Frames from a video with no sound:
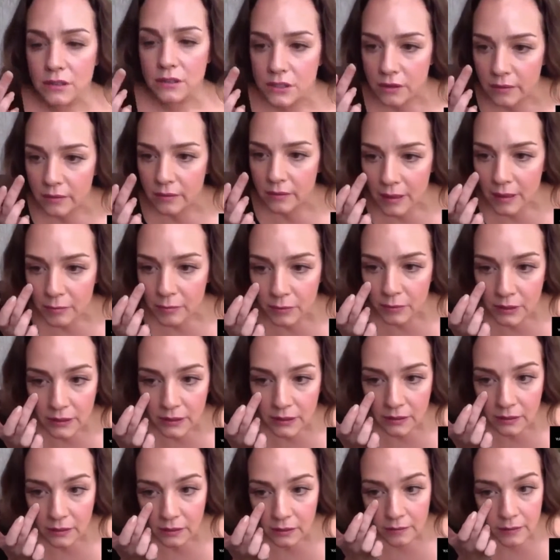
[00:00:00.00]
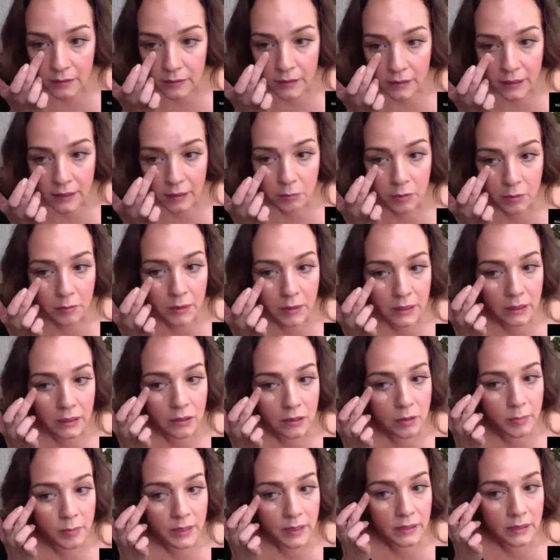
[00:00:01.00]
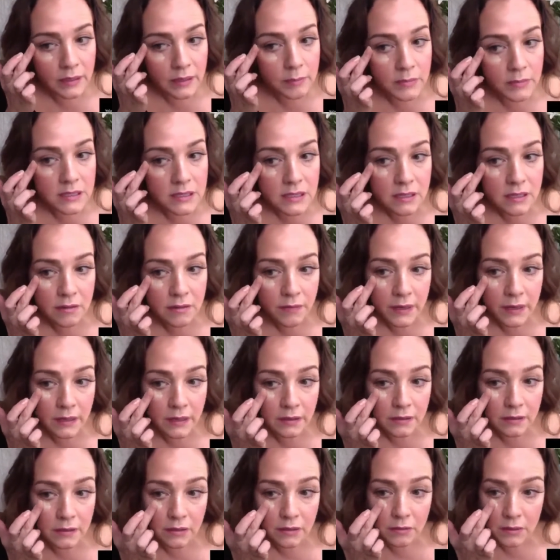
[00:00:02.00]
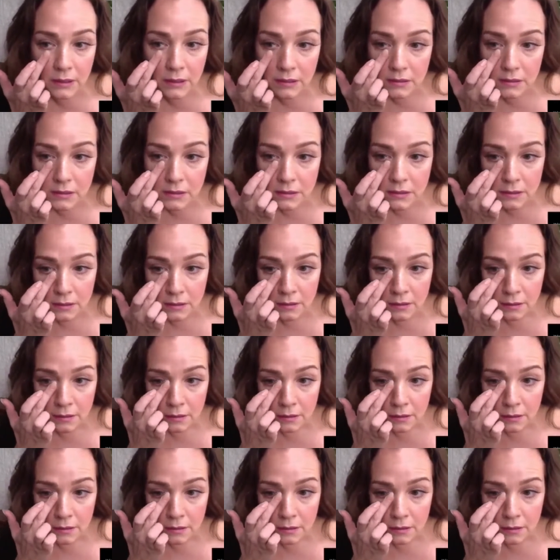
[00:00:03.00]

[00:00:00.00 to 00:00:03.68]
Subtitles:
So I'm really little in the camera right here, but let me see if I can do this.